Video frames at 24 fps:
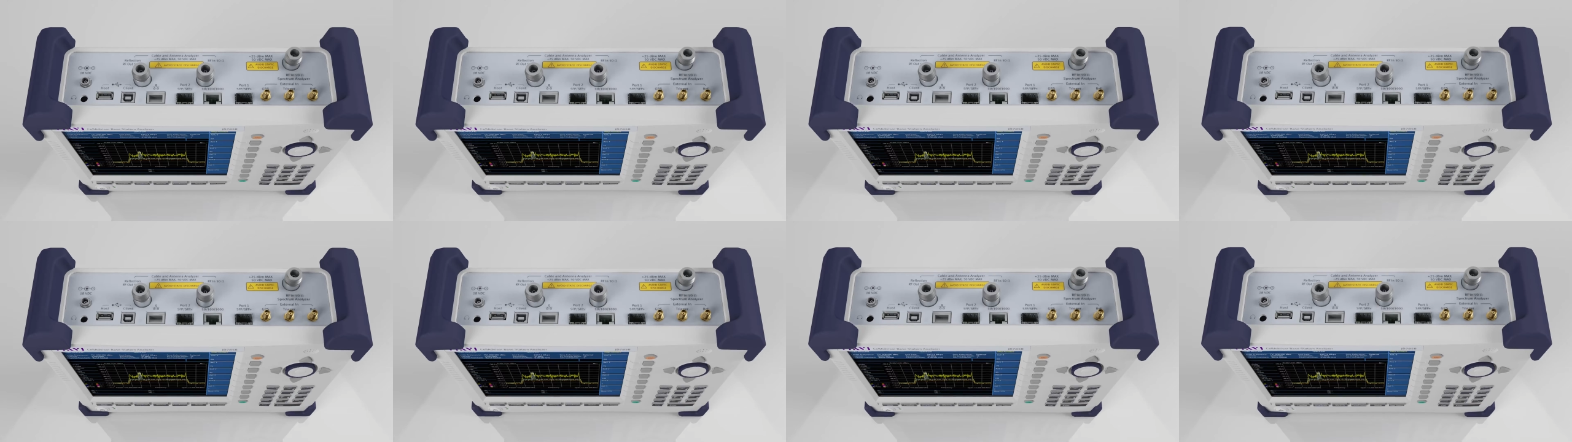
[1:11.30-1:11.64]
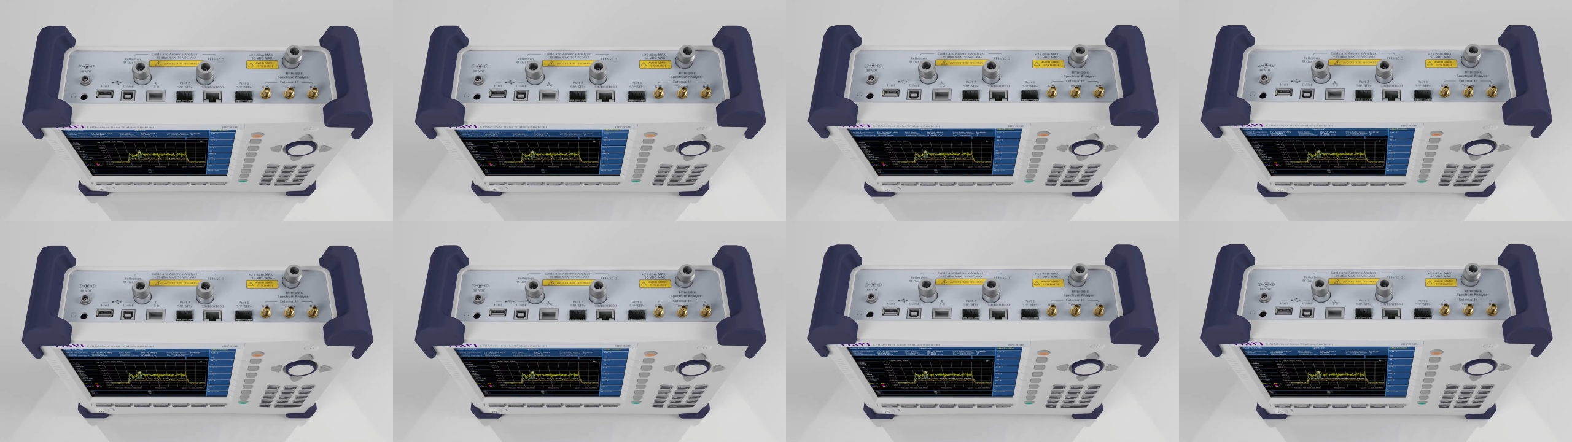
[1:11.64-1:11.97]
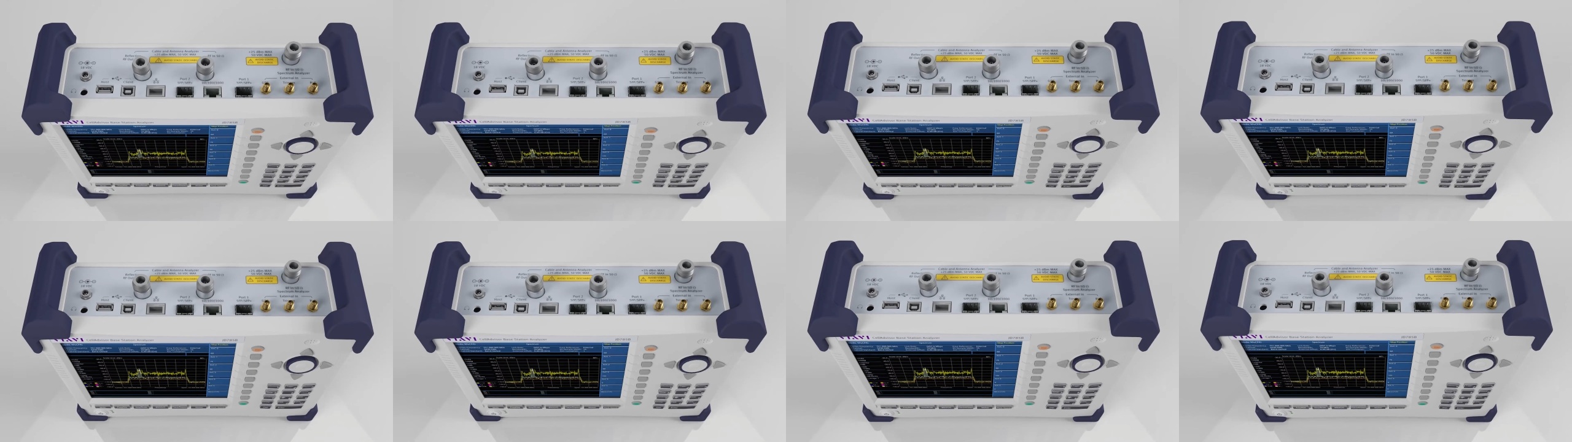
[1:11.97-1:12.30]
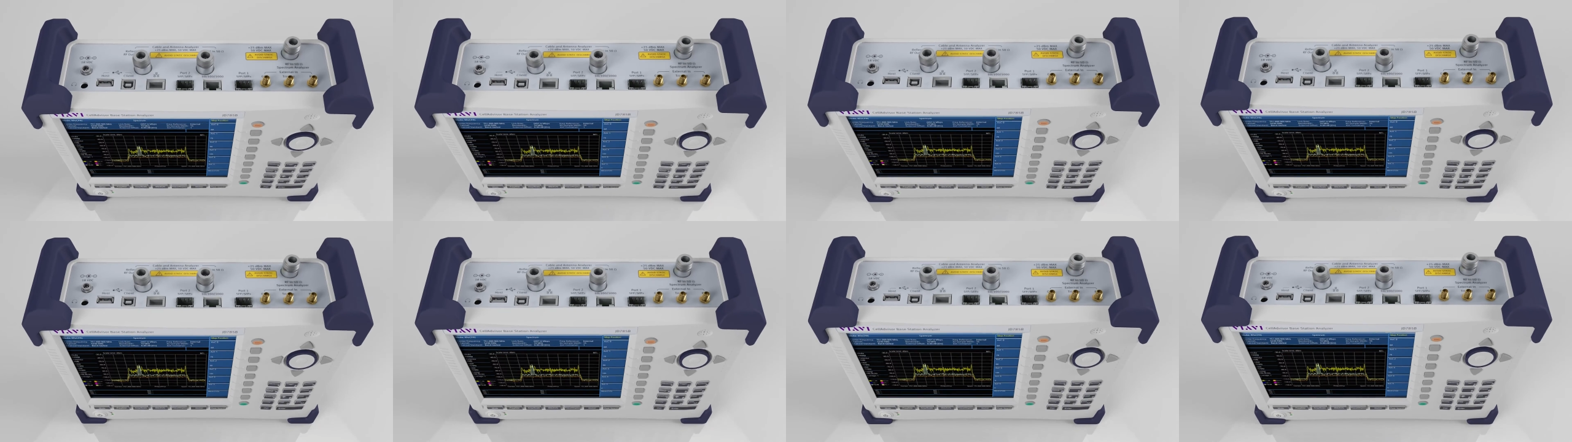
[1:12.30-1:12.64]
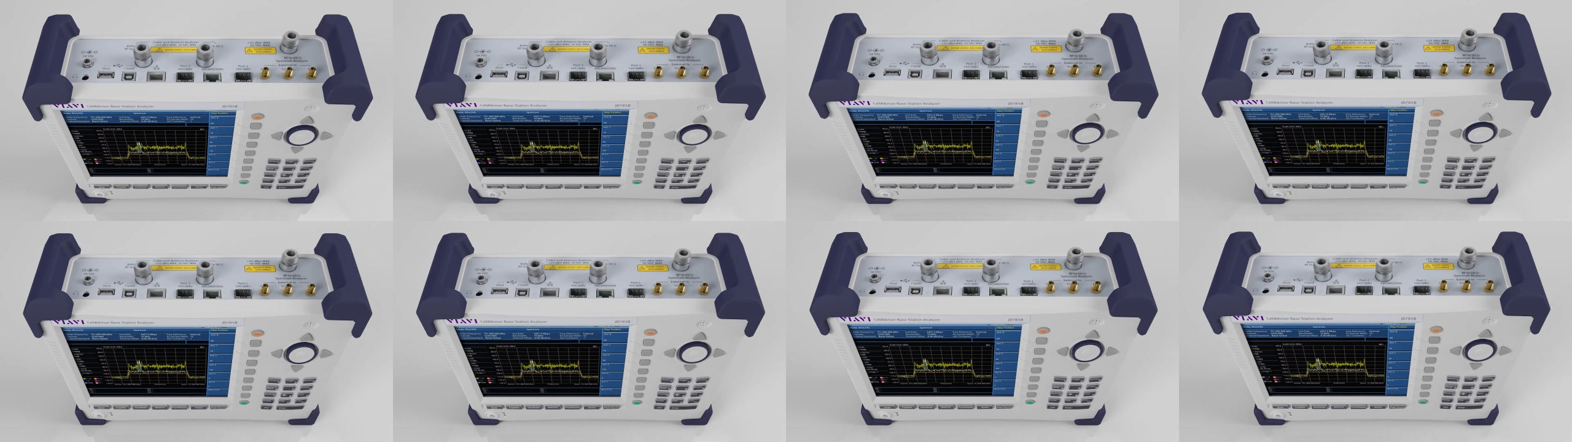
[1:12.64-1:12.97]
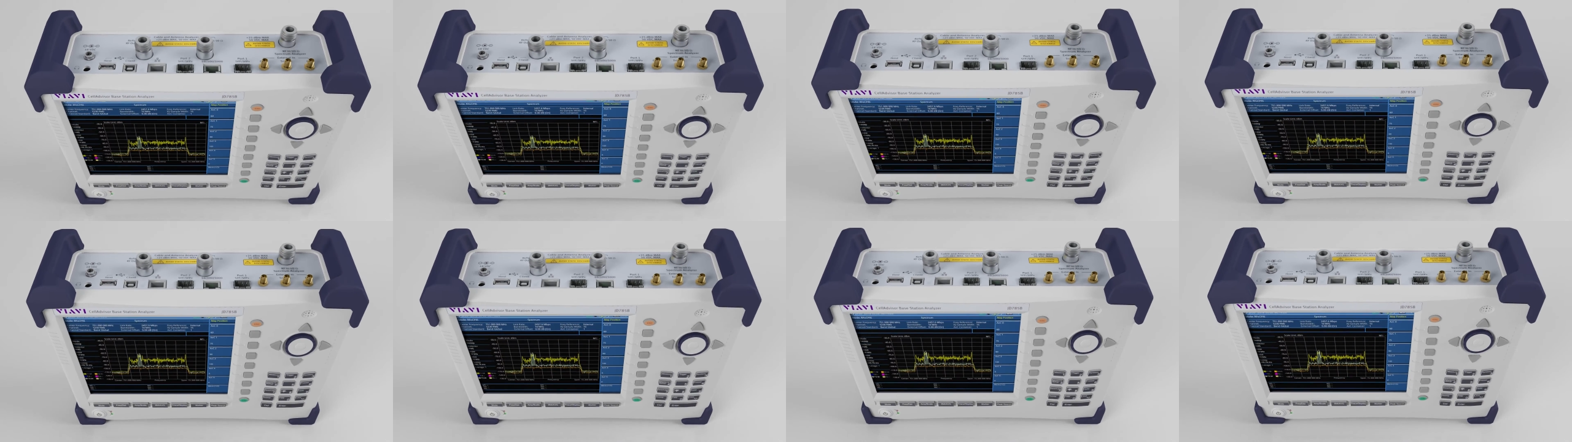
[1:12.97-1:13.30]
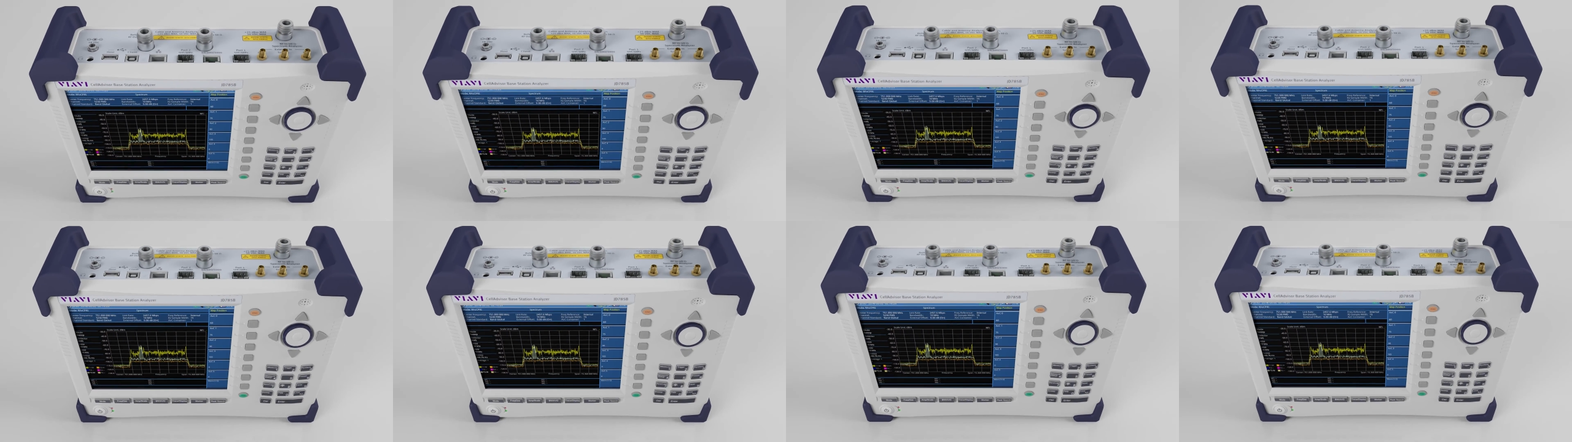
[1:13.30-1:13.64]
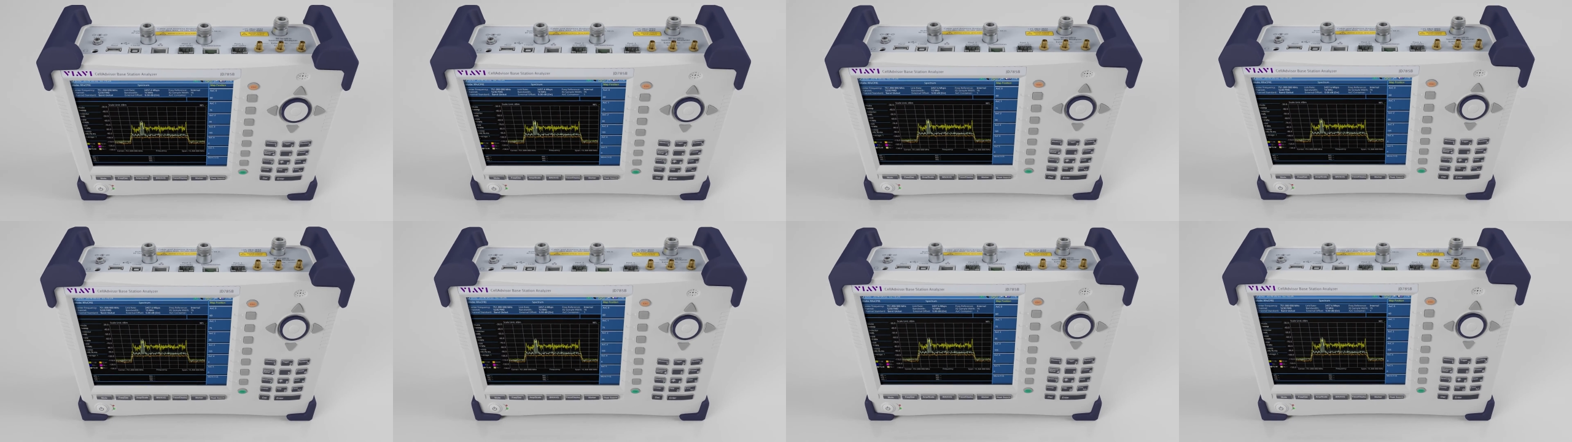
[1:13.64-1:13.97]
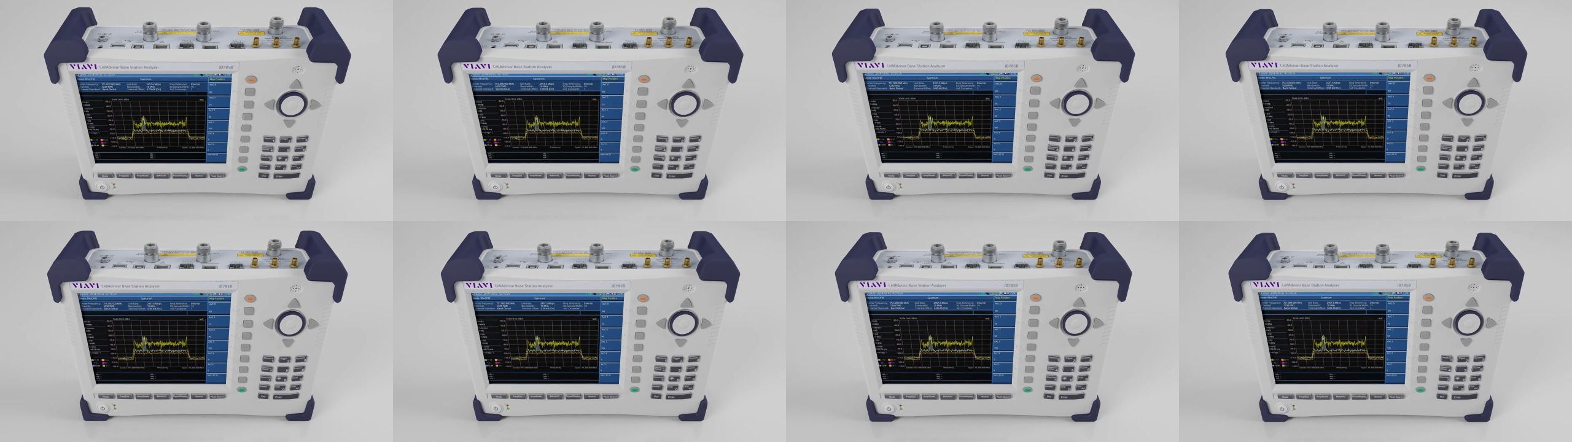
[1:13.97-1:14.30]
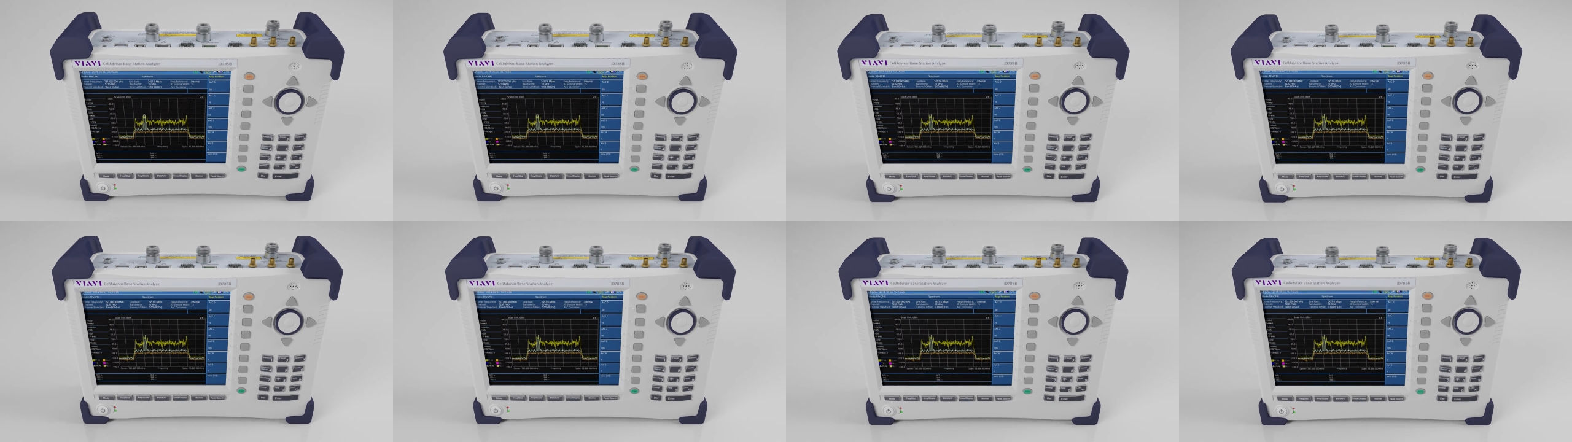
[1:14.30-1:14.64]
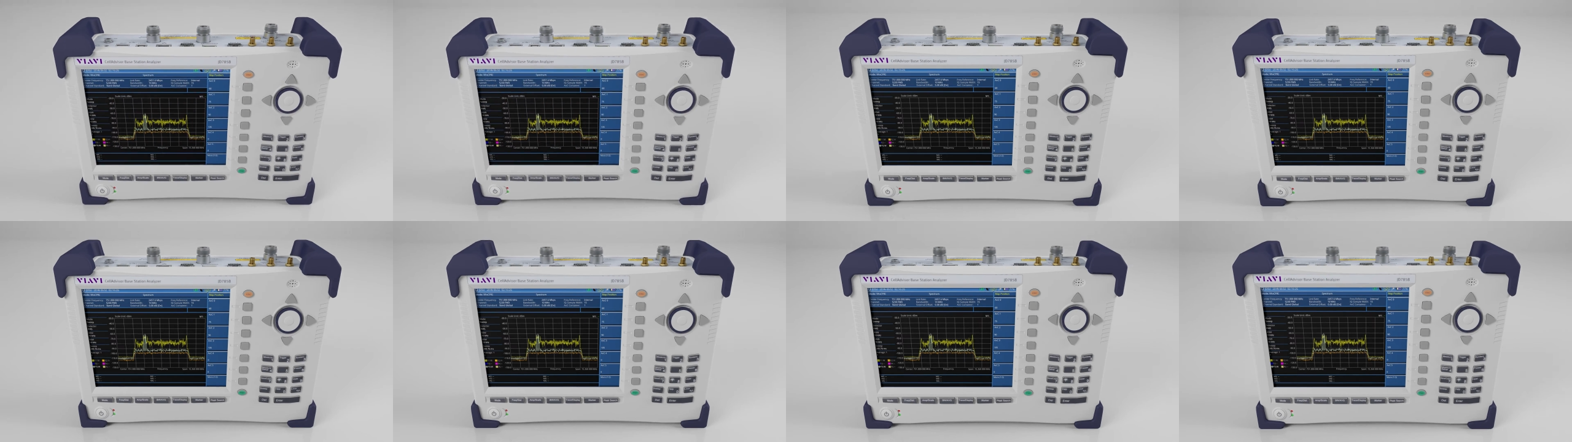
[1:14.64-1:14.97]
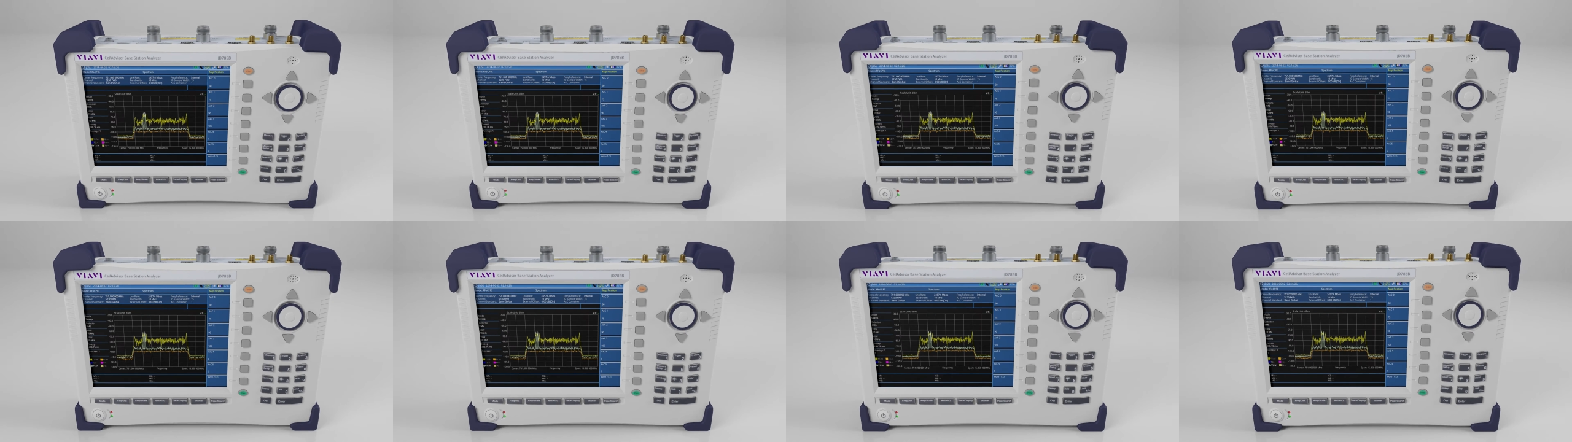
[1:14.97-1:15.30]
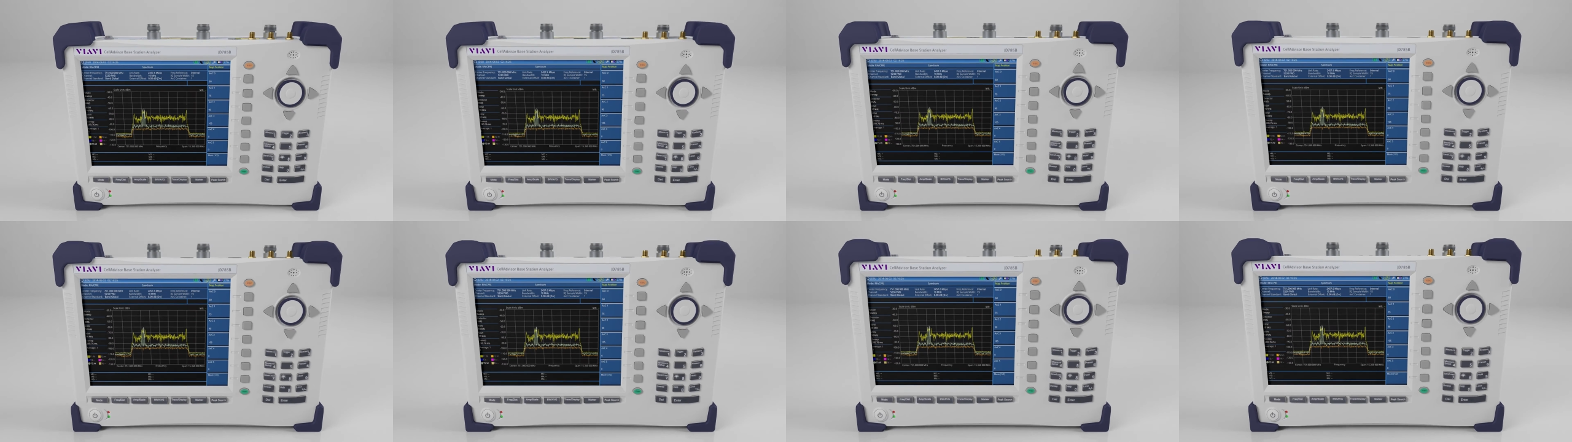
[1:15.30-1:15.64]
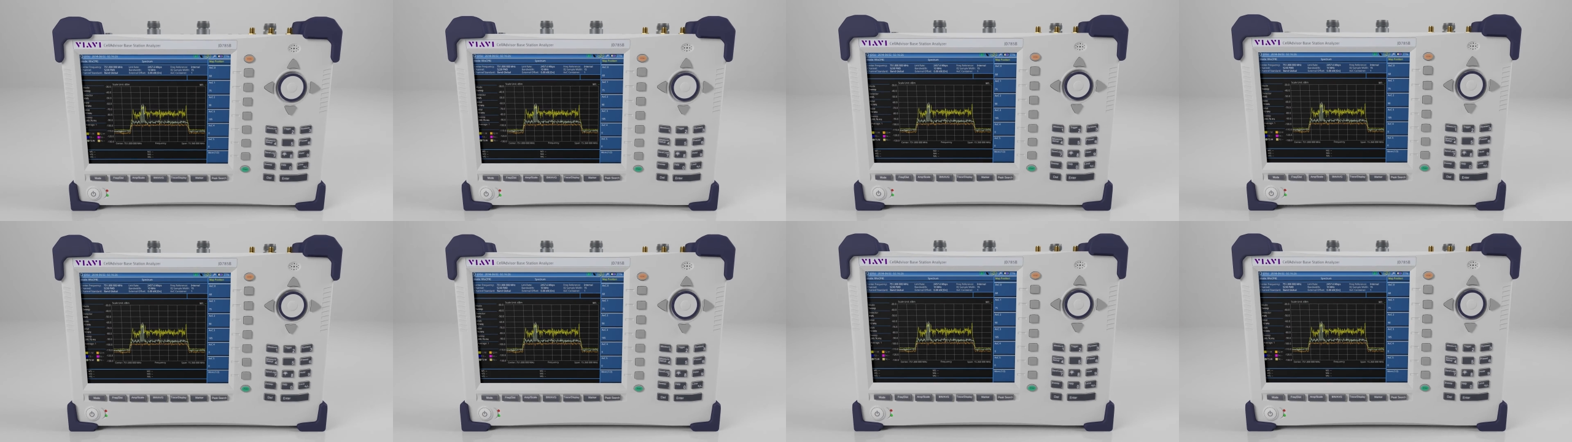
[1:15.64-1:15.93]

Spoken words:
Nobody's mouth can be seen.